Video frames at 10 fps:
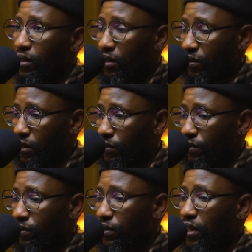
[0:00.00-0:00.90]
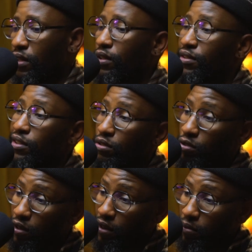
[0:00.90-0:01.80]
my wife and not just
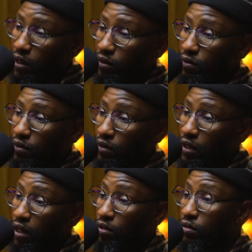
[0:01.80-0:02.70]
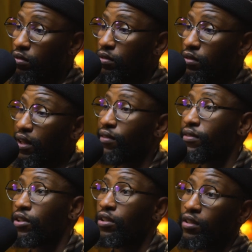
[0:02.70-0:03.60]
talk about how
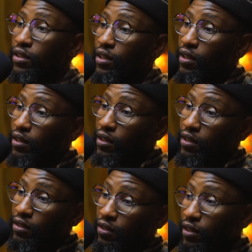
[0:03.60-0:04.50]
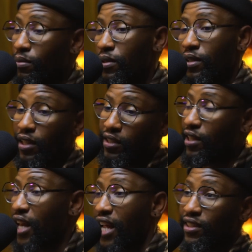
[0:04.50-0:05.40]
loving her is going to be such
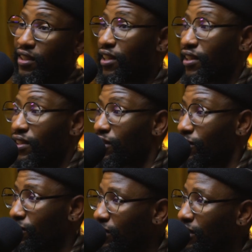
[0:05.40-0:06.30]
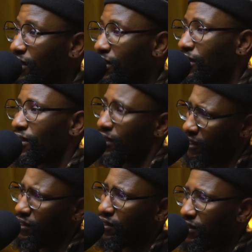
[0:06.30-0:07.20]
a nice thing, You
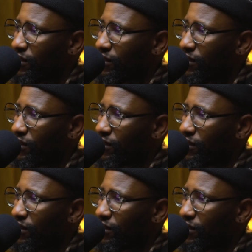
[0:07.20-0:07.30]
know?